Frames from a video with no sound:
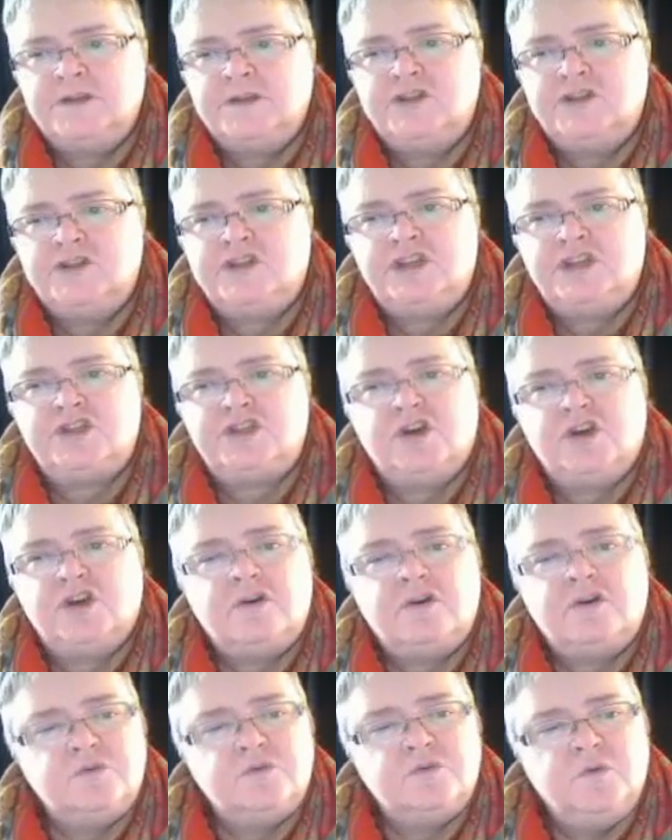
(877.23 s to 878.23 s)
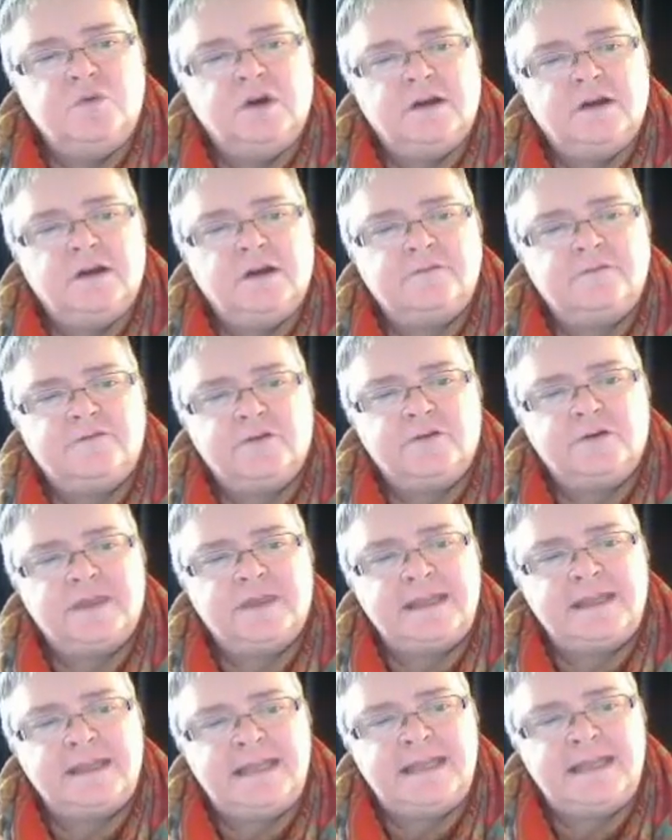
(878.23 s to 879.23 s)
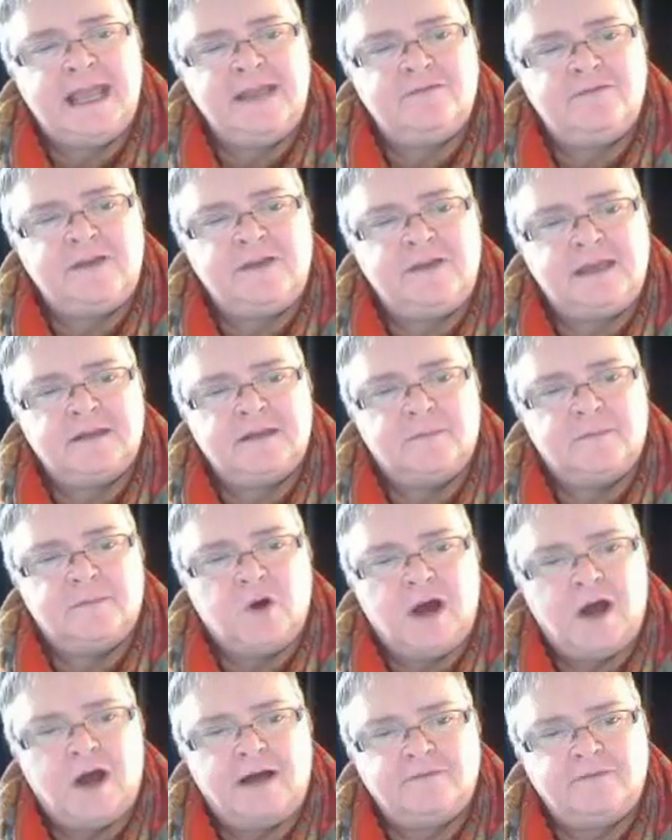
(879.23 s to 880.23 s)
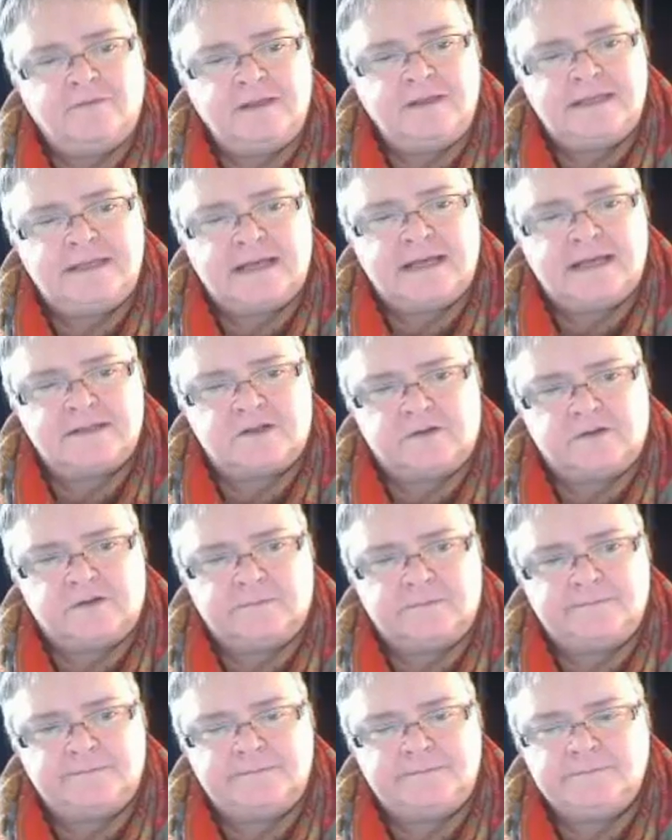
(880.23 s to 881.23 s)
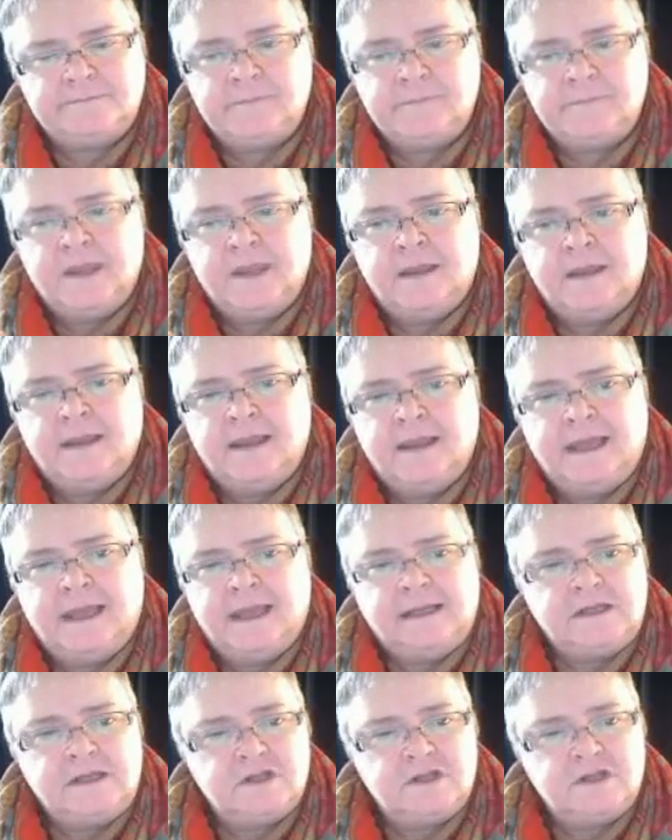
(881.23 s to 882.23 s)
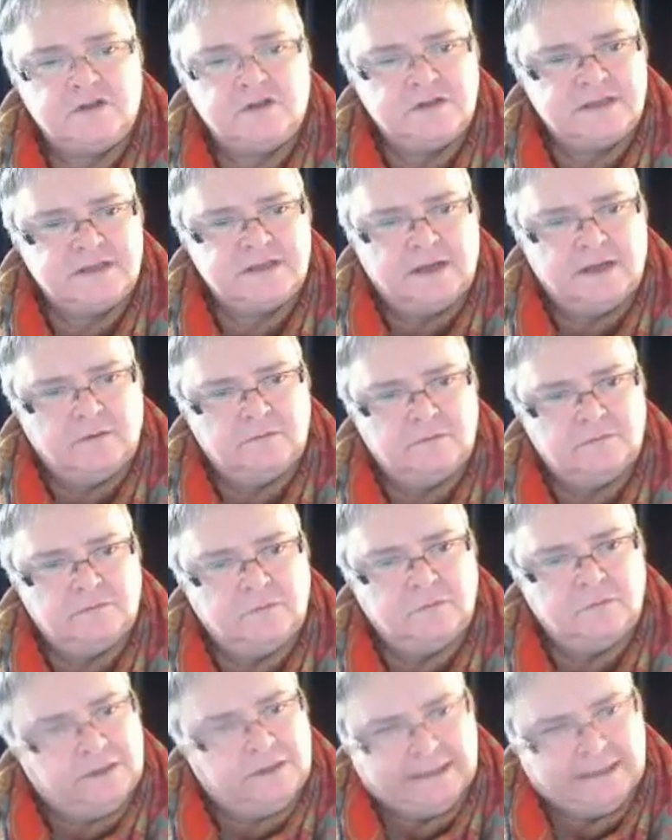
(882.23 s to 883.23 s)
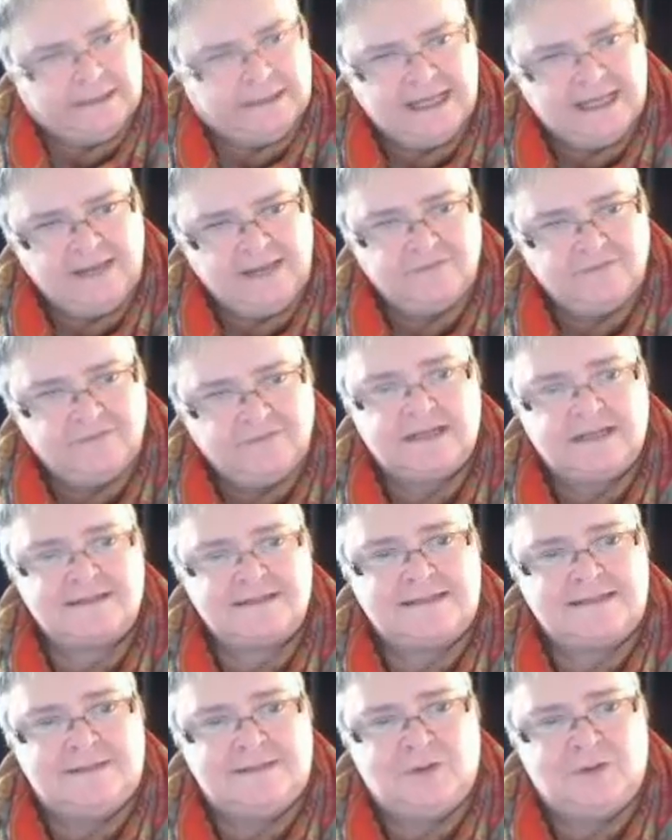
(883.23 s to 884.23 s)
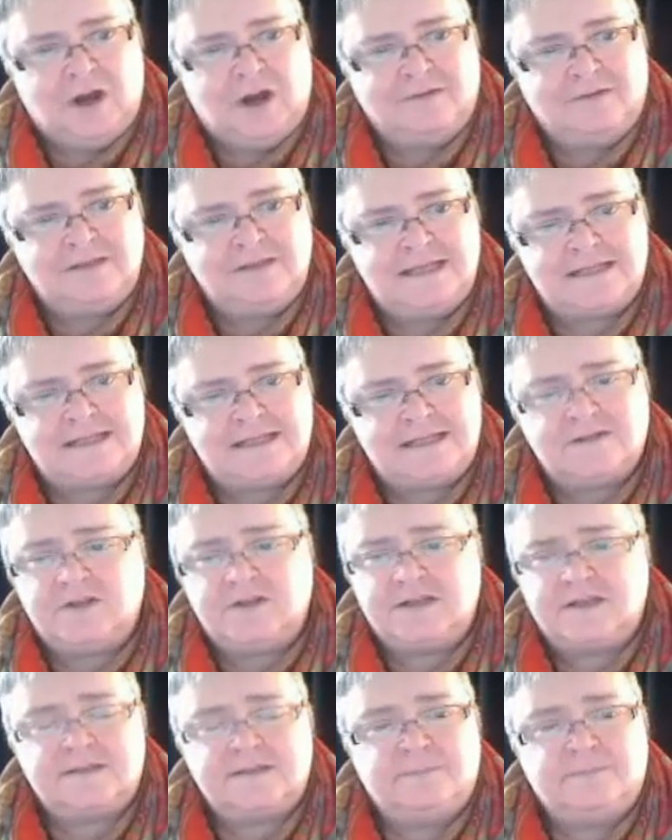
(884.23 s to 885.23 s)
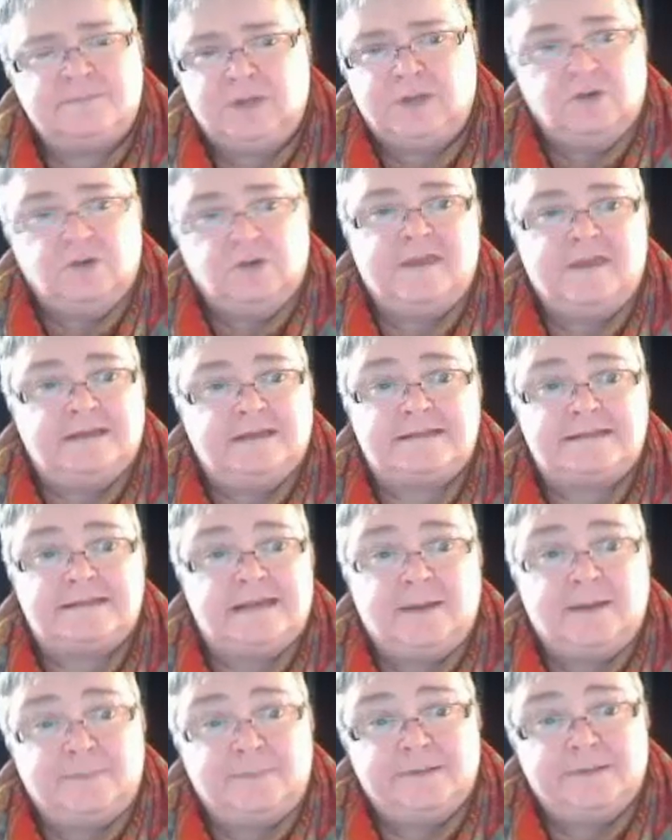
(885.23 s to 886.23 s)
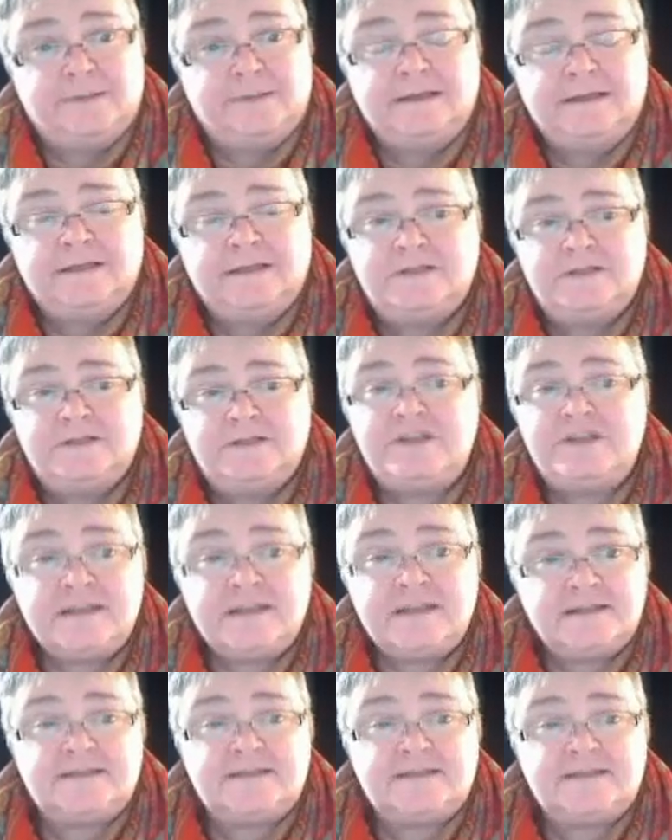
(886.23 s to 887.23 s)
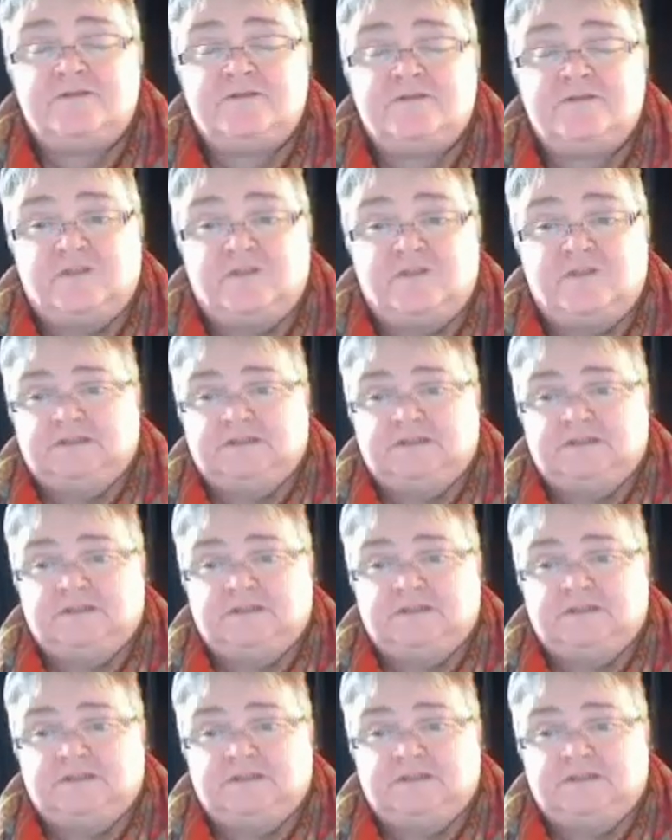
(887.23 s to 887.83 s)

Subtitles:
She chose to work for the Navy in the Mojave Desert. And it turns out what the Navy does in the Mojave Desert is blow things up. She says it's fun.